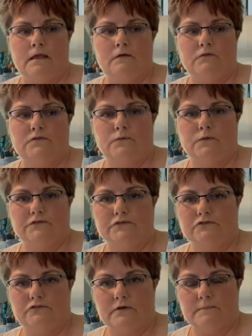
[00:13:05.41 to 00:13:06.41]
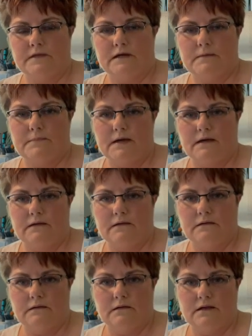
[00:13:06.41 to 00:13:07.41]
With the Quilter's Dream that I buy,
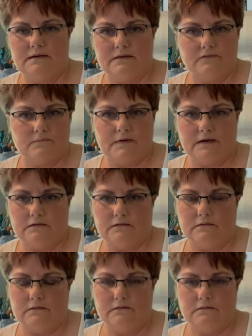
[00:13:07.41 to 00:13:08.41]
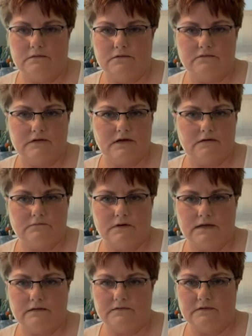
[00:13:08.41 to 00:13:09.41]
it doesn't matter. There's not a
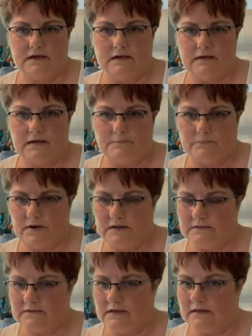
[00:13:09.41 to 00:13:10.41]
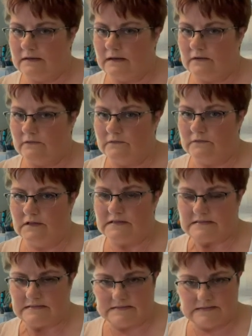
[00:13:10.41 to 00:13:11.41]
right side up, right side down.
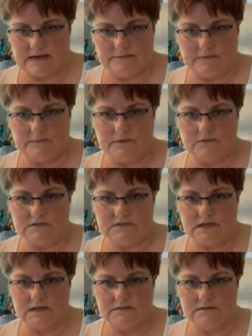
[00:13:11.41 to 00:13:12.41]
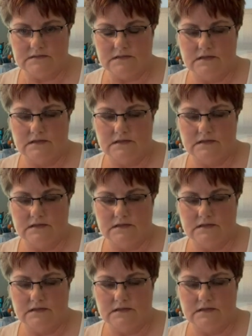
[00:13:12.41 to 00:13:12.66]
It's the same on both sides.